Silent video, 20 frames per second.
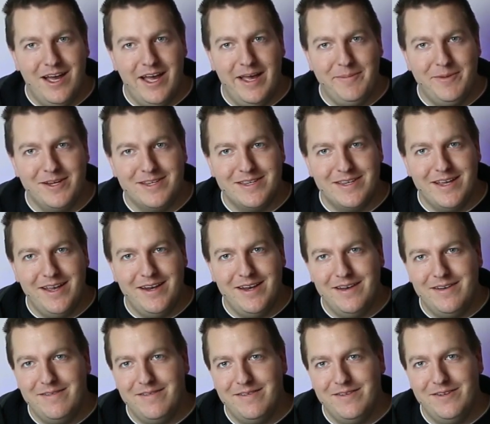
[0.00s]
I'm
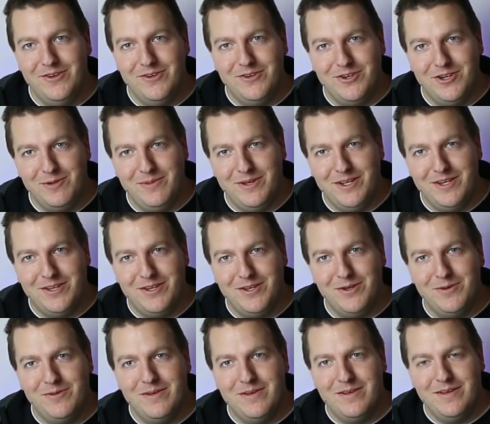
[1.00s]
excited. You should be
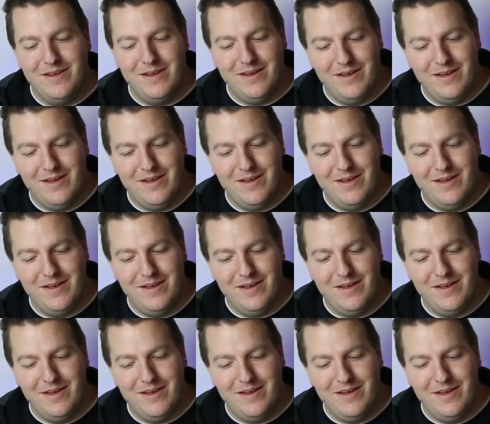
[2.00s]
too.